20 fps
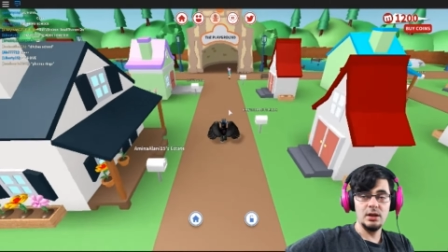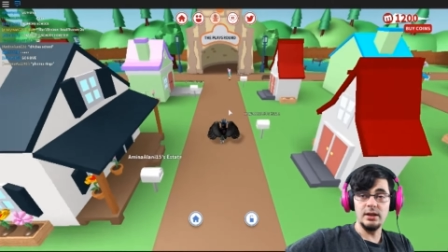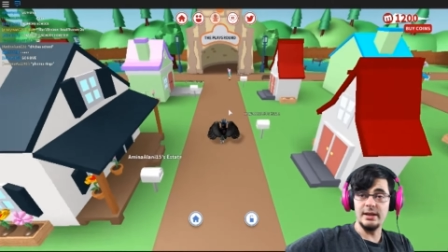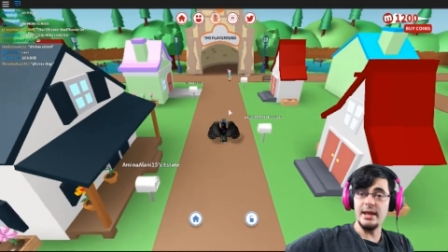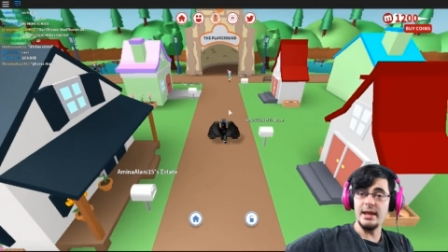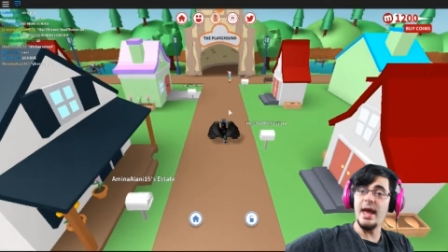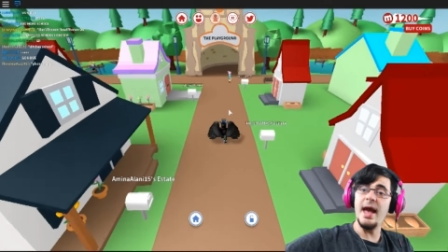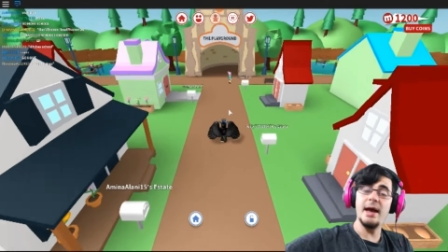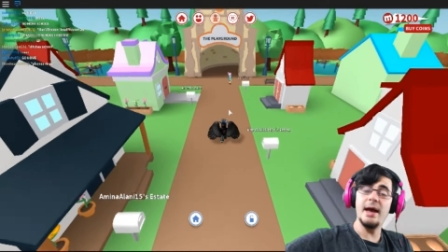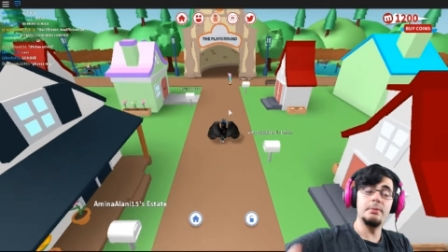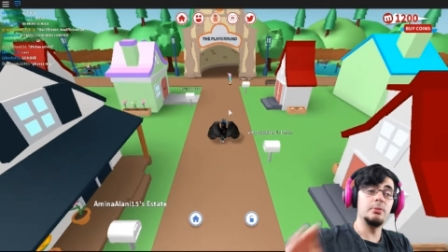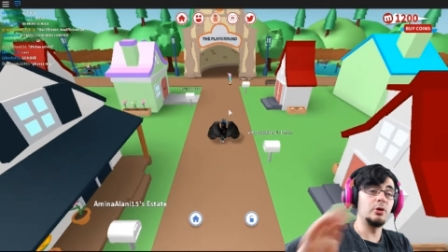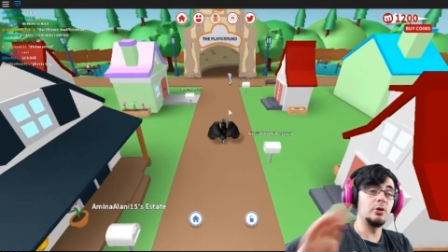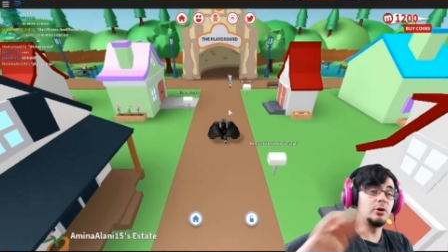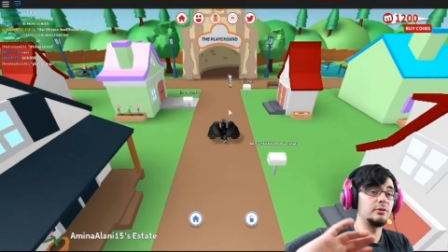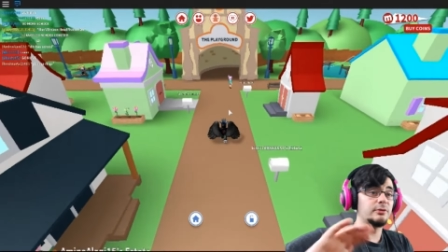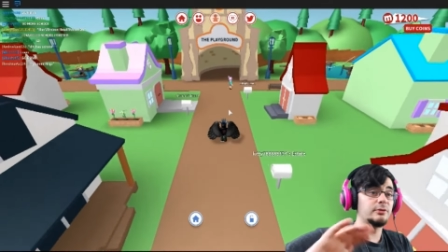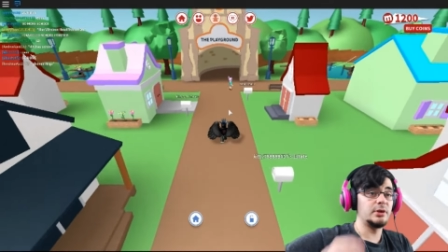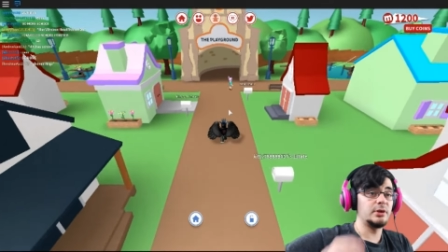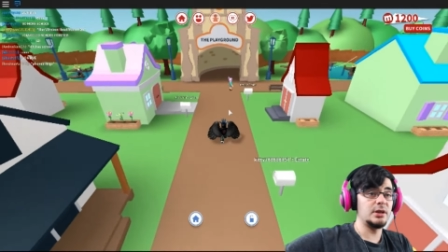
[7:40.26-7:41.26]
Like add
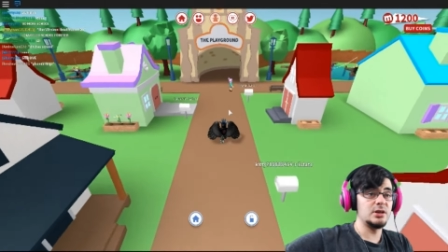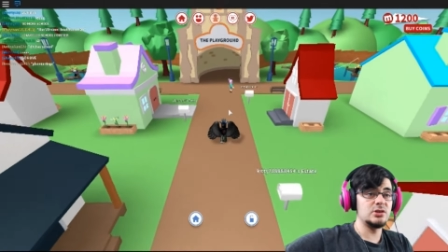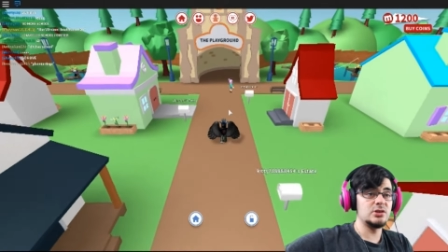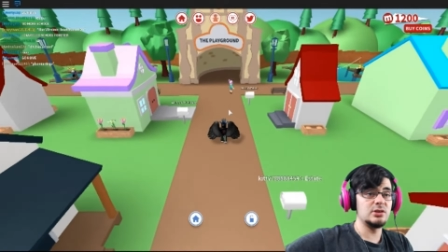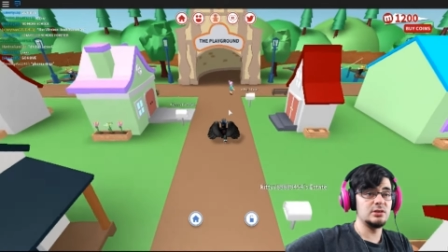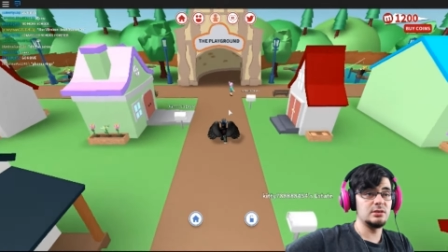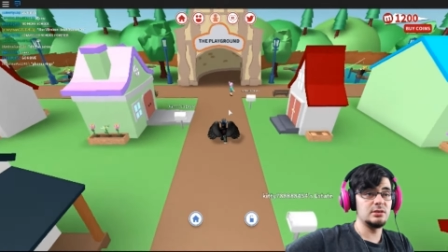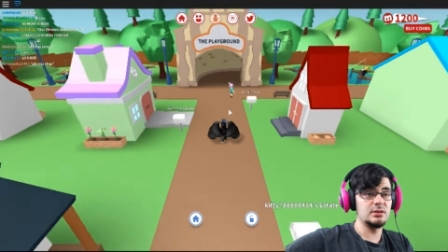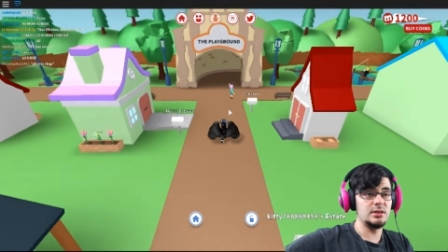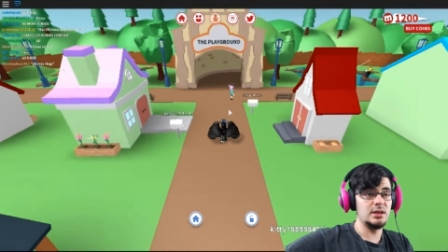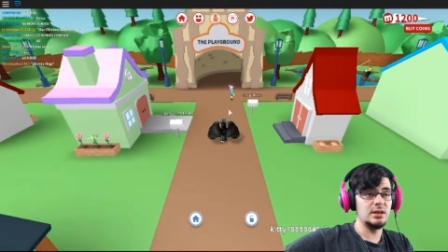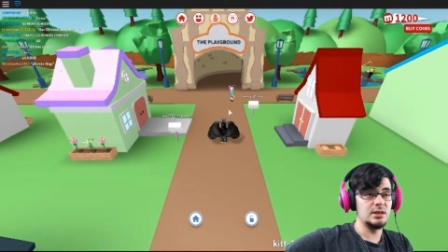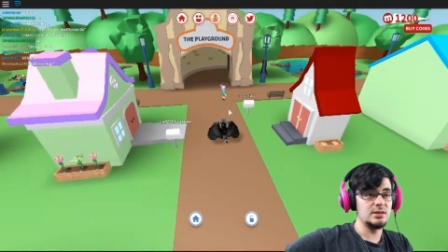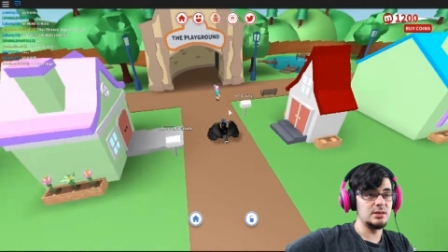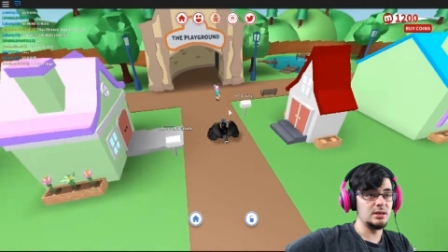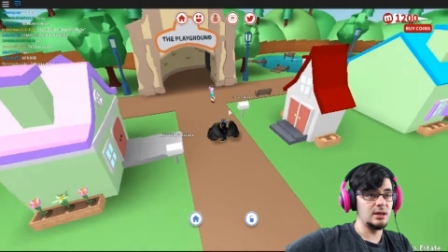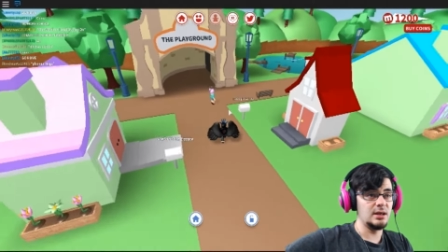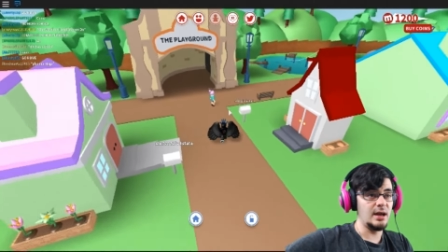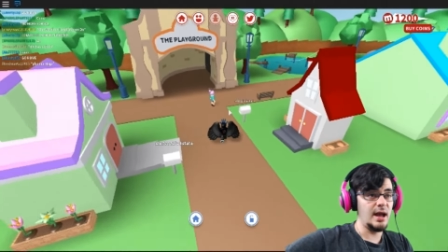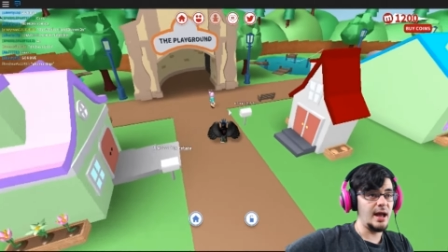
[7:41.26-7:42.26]
more furniture and
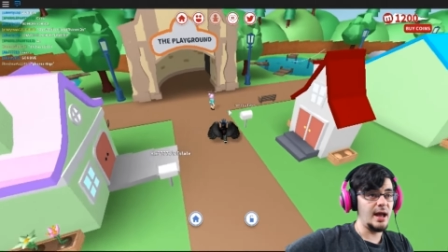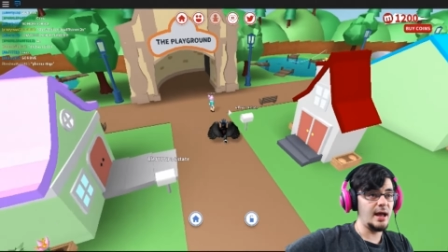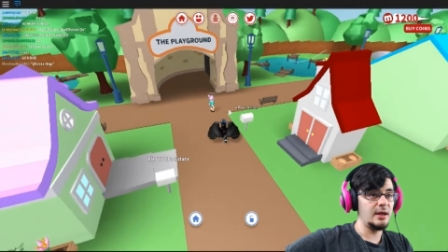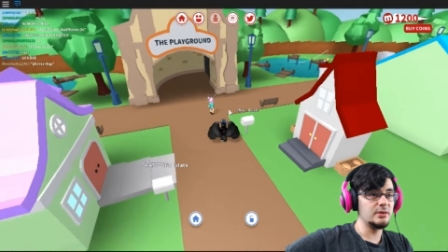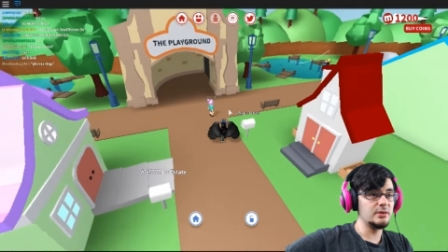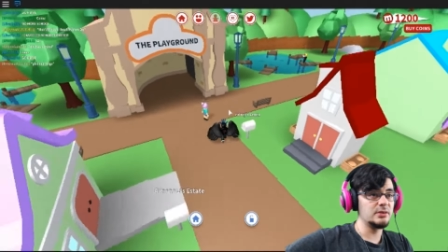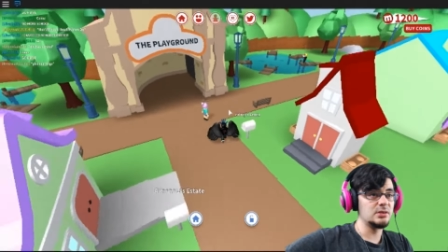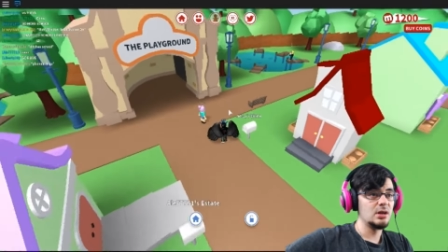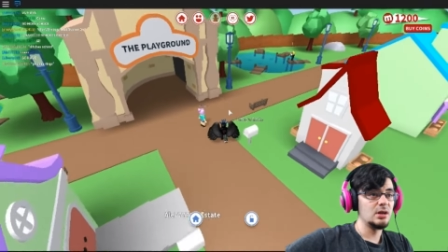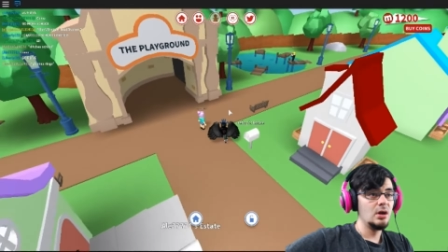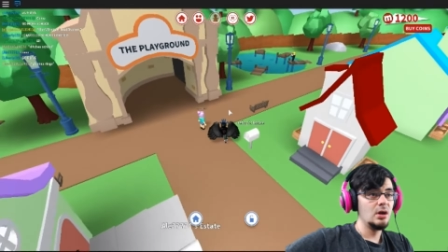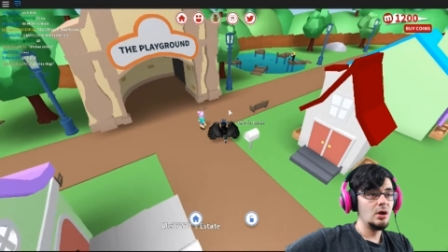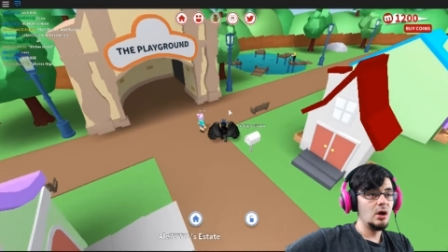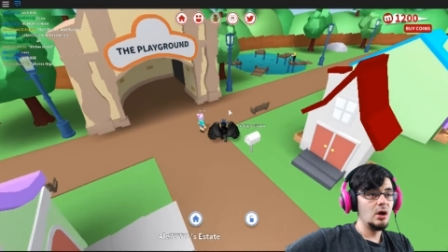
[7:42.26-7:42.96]
things to your house.